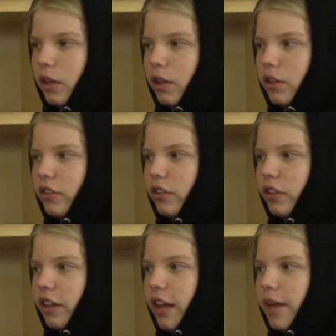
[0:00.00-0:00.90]
Doesn't
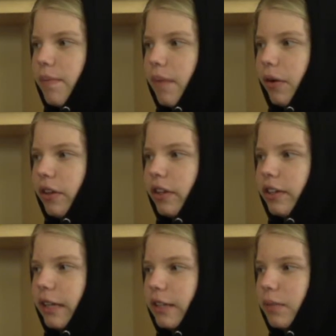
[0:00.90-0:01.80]
lead melt at
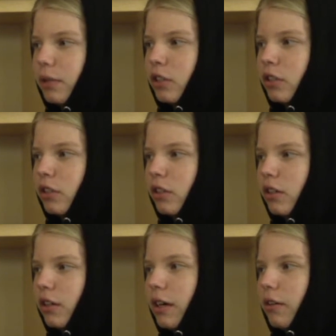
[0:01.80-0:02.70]
that temperature?
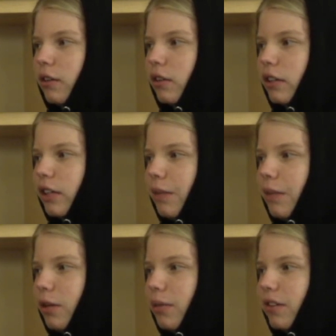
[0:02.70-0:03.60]
How are you going to keep
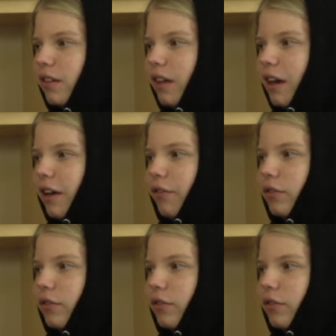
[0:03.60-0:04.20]
humans alive?